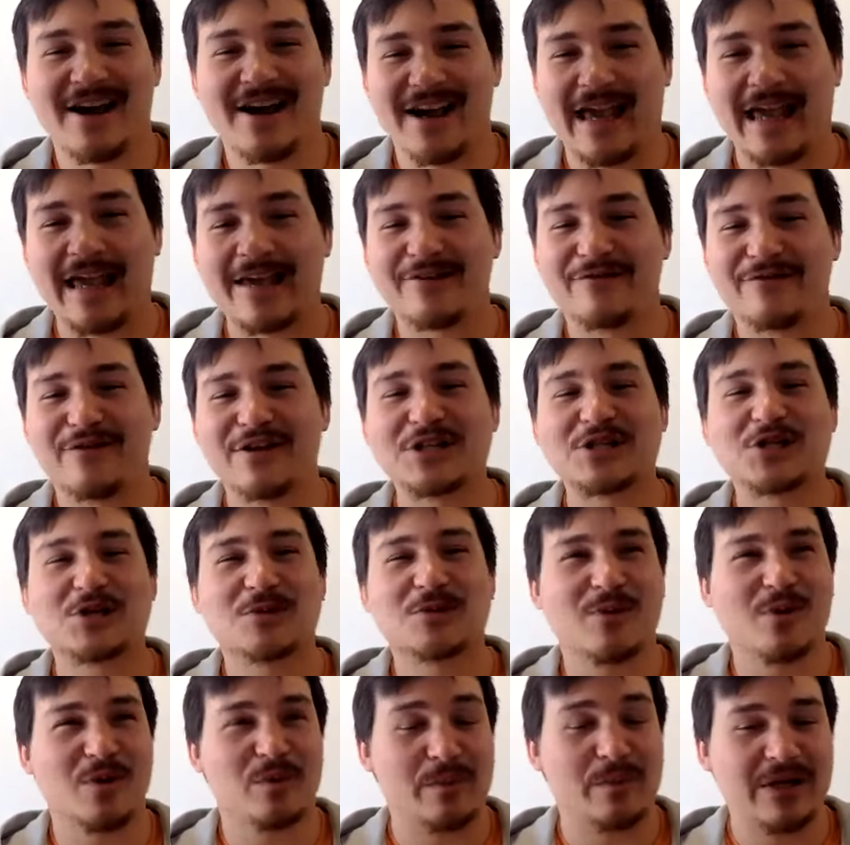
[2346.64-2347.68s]
A
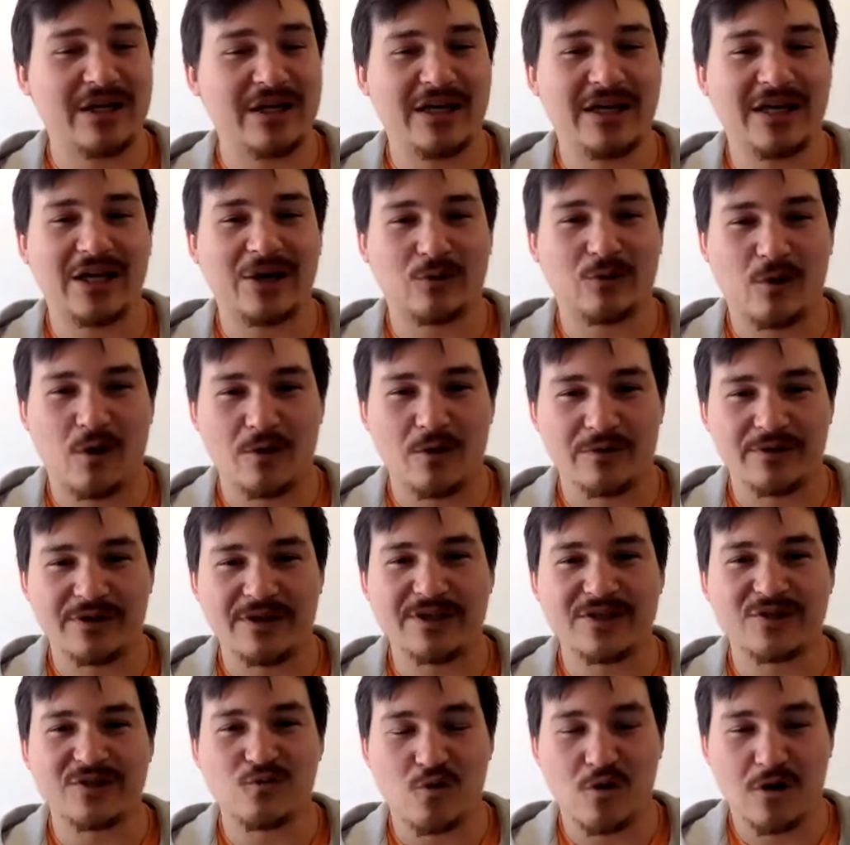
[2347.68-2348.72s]
invisible being wrote
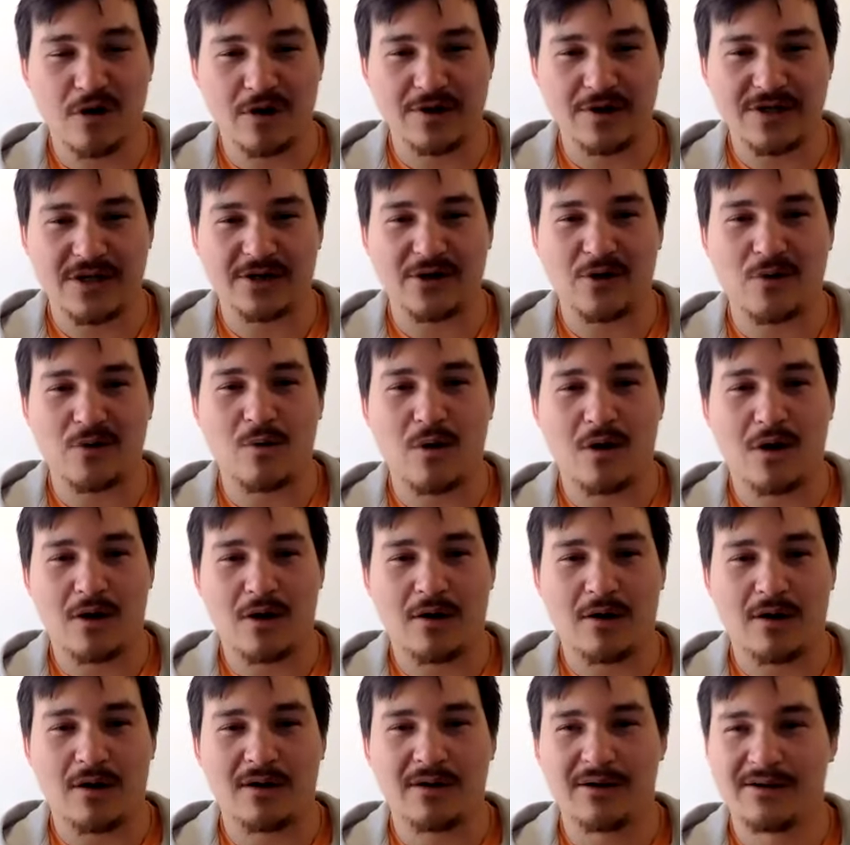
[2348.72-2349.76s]
these words on a
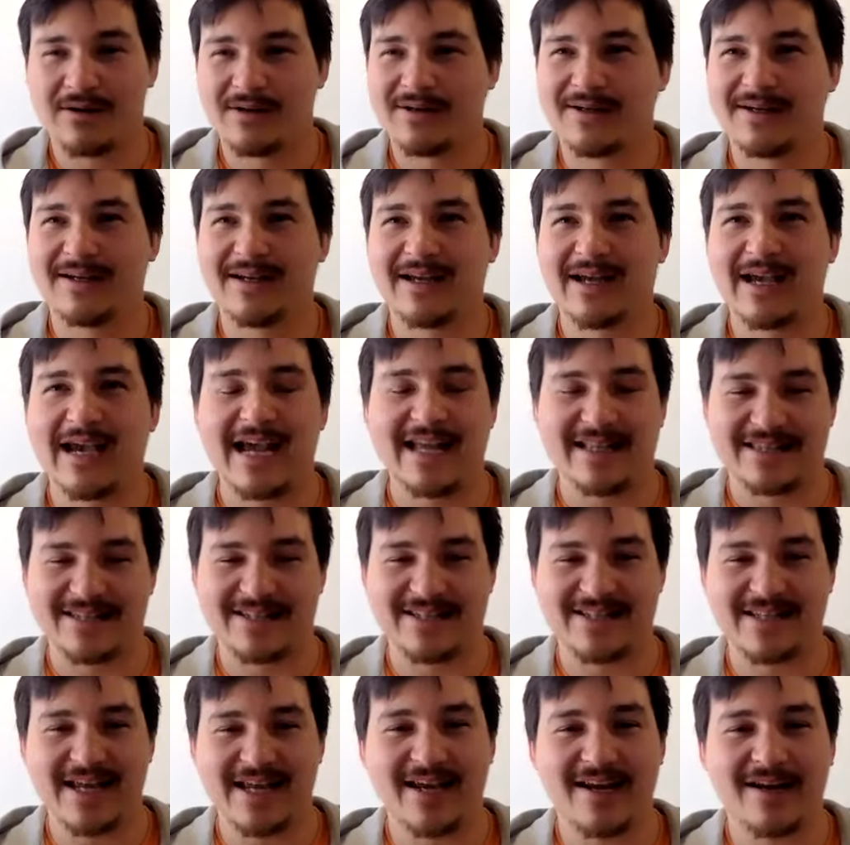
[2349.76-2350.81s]
wall and
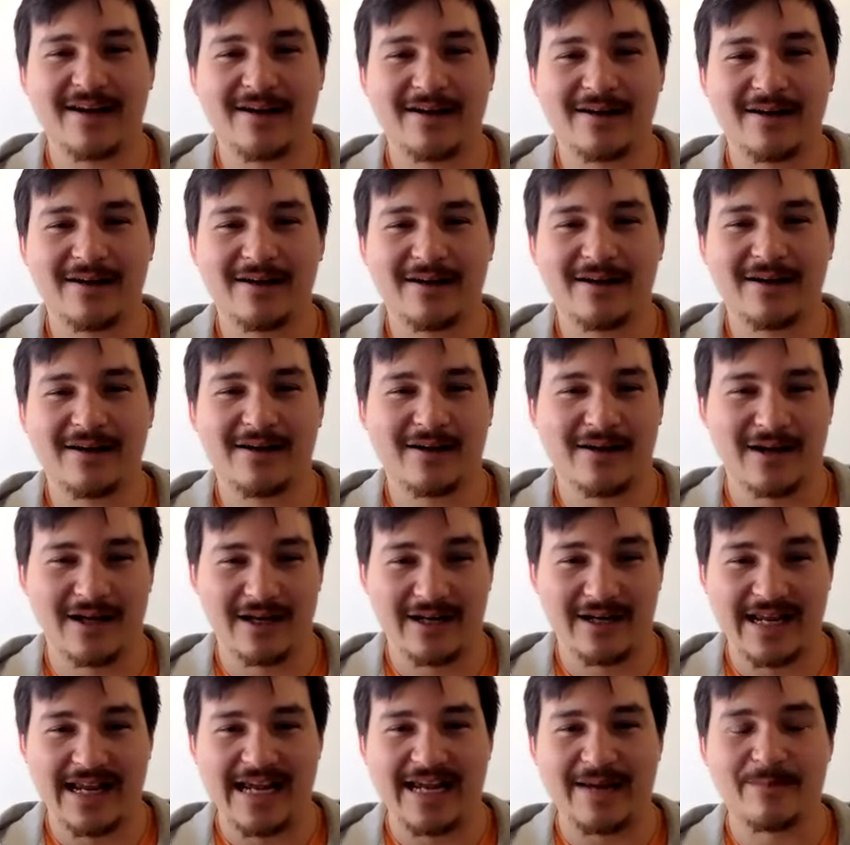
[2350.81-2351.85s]
said
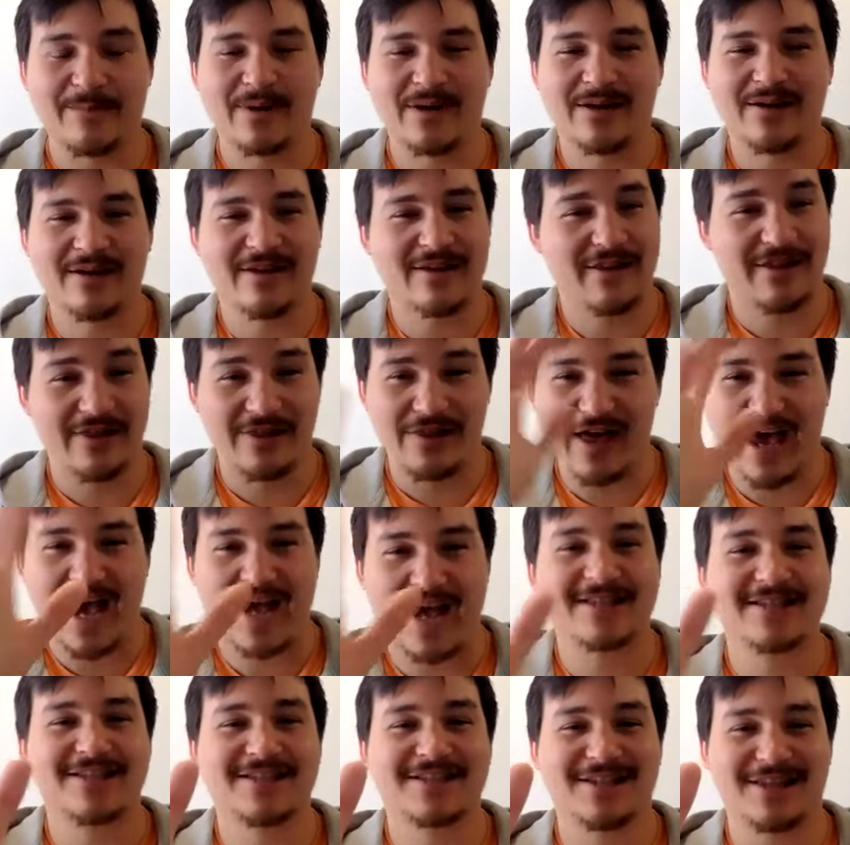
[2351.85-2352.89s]
a name.
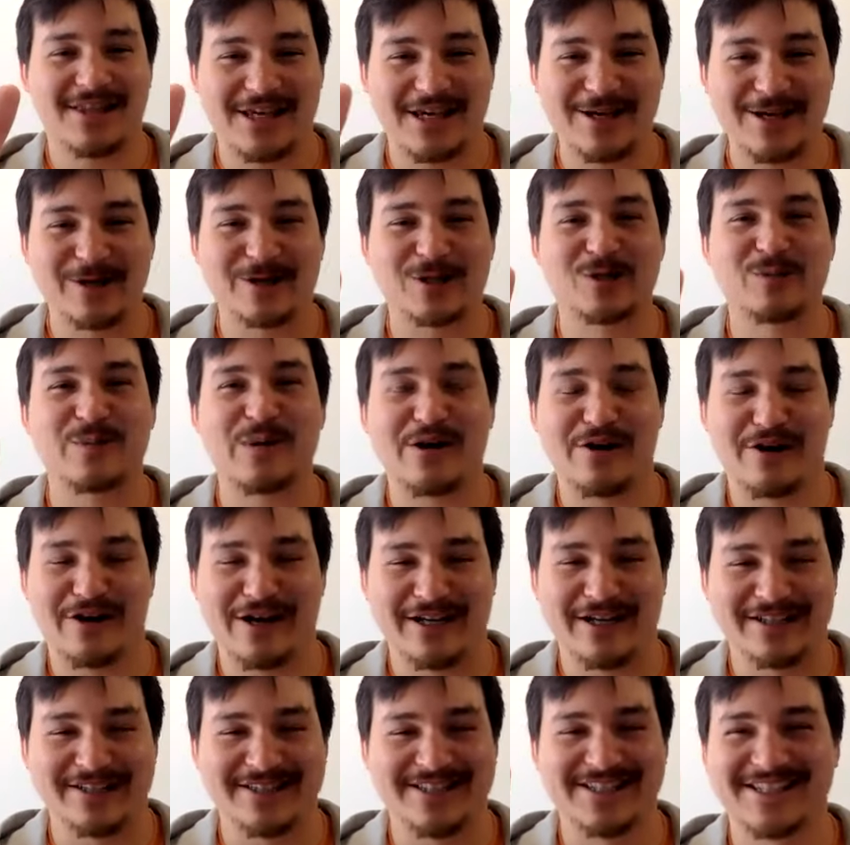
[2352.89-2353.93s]
That's the
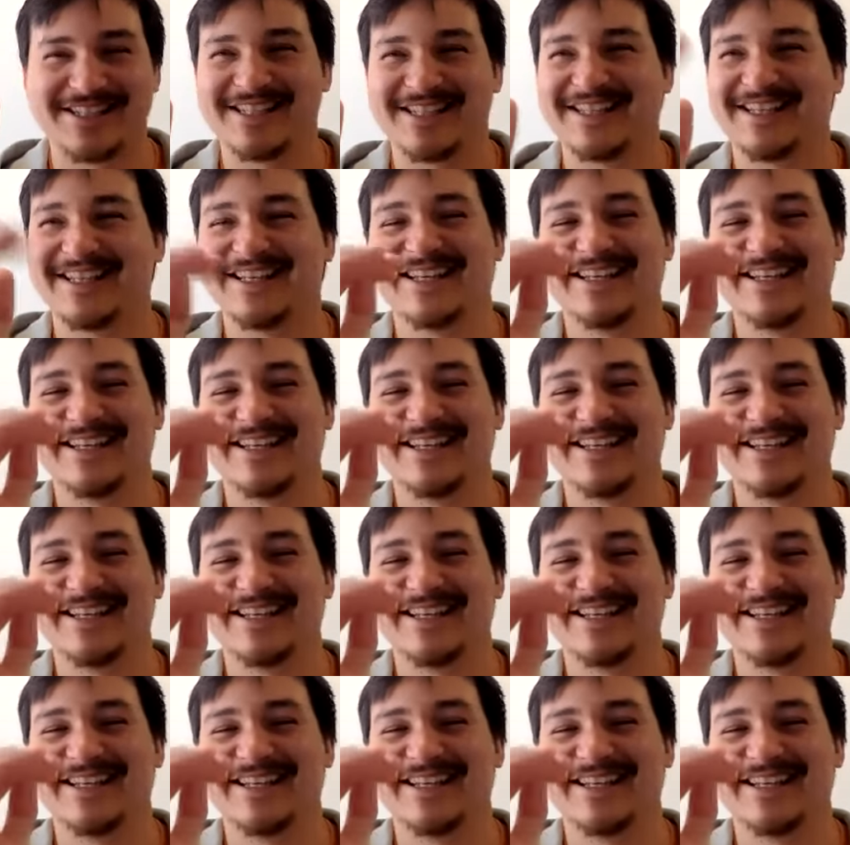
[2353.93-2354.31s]
experience.